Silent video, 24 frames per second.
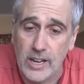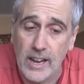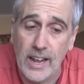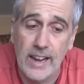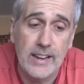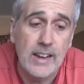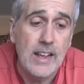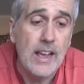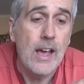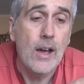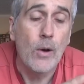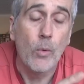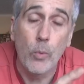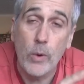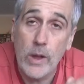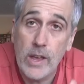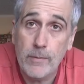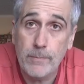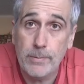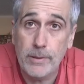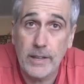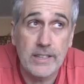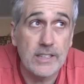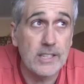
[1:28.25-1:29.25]
And we
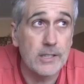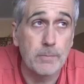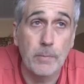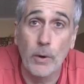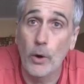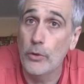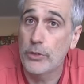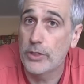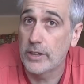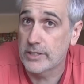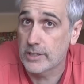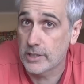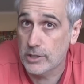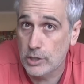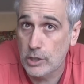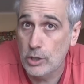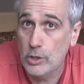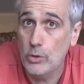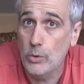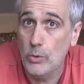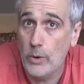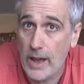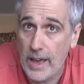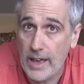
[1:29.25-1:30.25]
have played this both as a
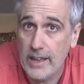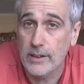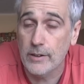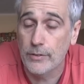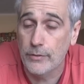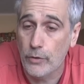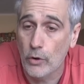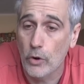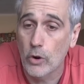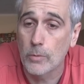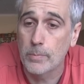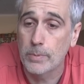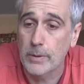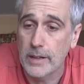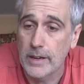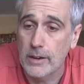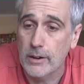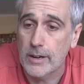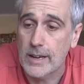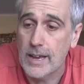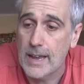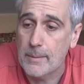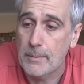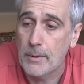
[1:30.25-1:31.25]
2- and a 4-player
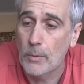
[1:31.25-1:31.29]
game.